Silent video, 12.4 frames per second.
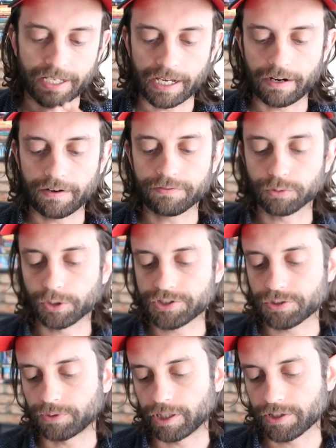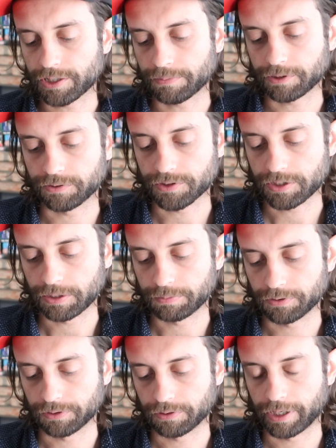every once in a while, something will slip
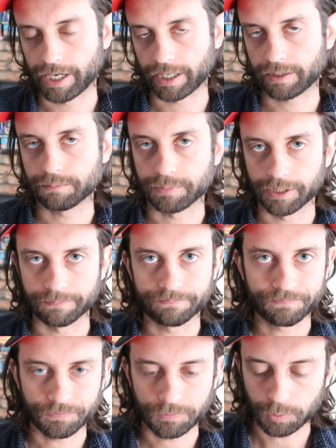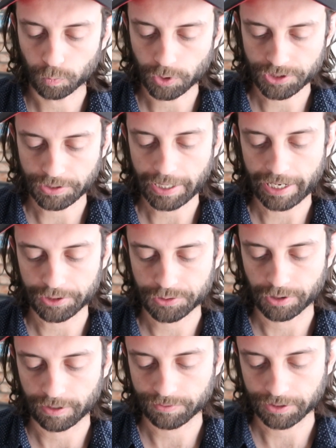through the crack, but wasn't
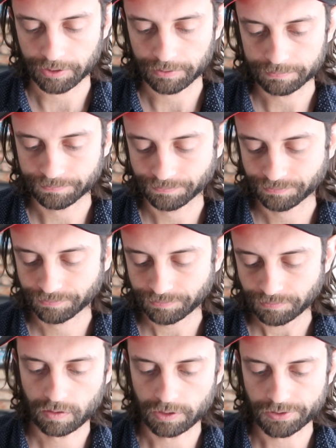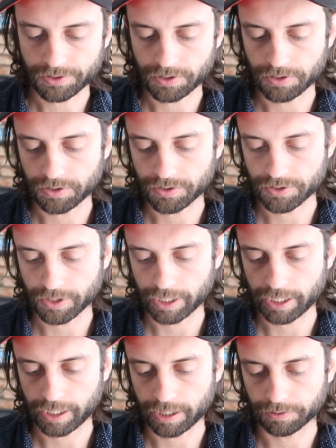catastrophic. This is
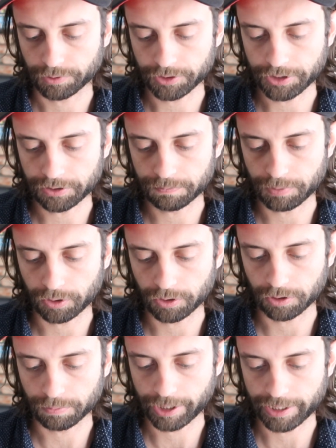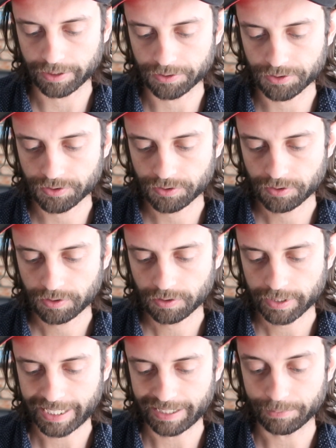a really good Bolo brand,
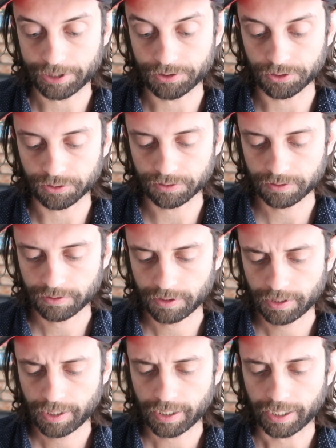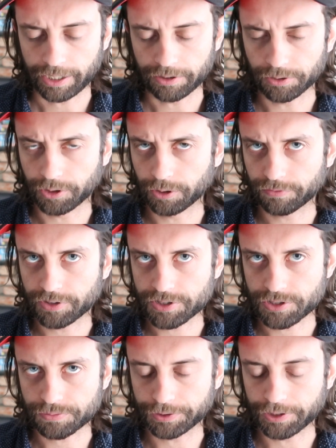Kathmandu. I don't know if
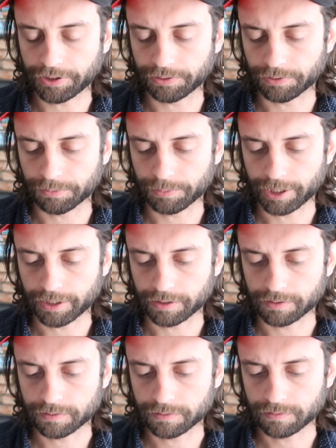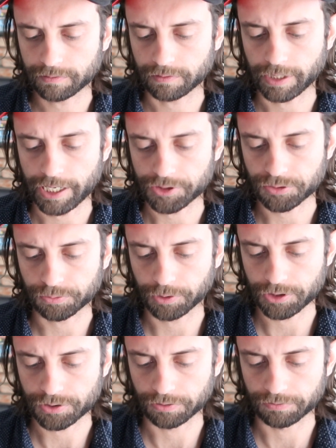this is redundant with my last What's